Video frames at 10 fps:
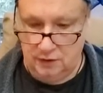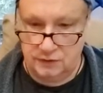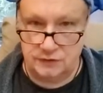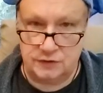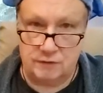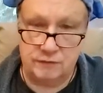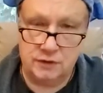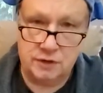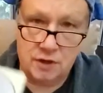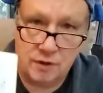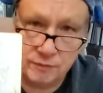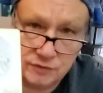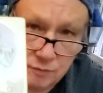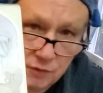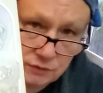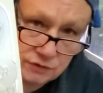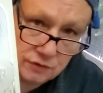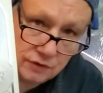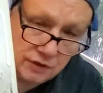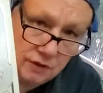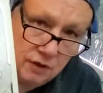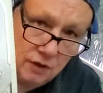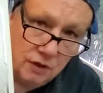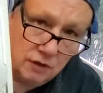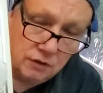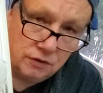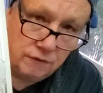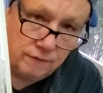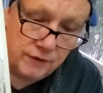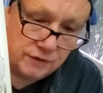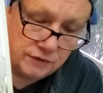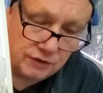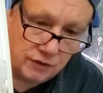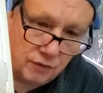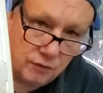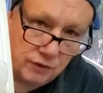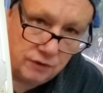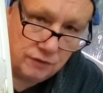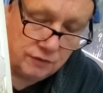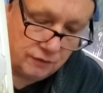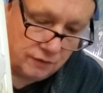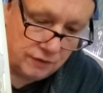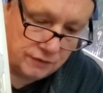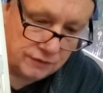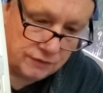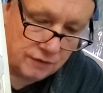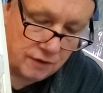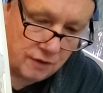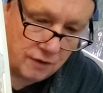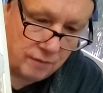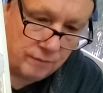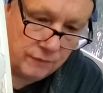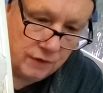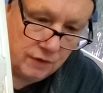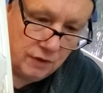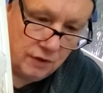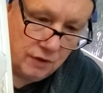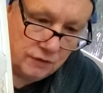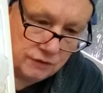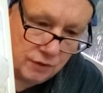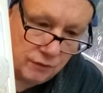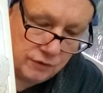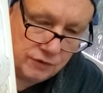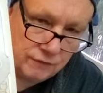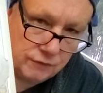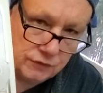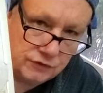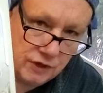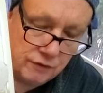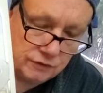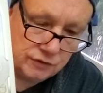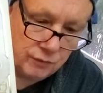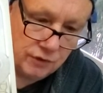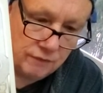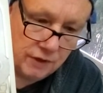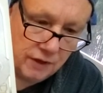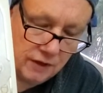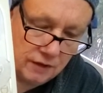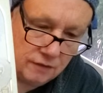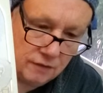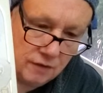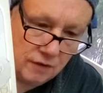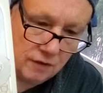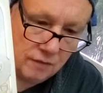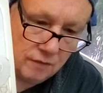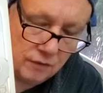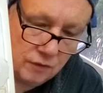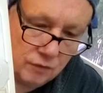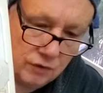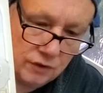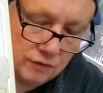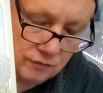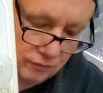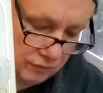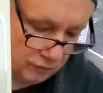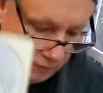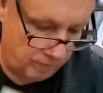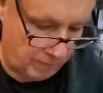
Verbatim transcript: Seven of Cups, emotionally, a little fuzzy going into this. So this is the first challenging one I've had reading through,